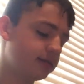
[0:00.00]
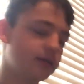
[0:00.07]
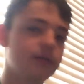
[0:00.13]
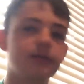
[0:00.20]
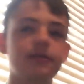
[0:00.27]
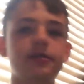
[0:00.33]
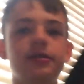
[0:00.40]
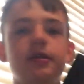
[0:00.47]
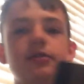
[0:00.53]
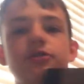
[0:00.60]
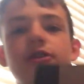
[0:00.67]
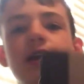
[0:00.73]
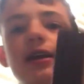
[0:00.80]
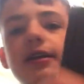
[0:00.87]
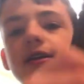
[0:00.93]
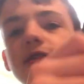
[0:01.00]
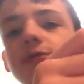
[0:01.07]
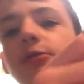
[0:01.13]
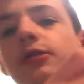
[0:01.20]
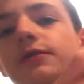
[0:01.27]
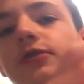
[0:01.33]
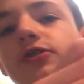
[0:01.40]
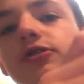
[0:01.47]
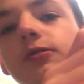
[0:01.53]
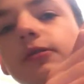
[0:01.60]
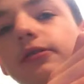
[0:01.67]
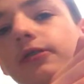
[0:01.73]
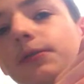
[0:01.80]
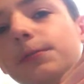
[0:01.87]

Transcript: There's the dust jacket. It's one of his shorter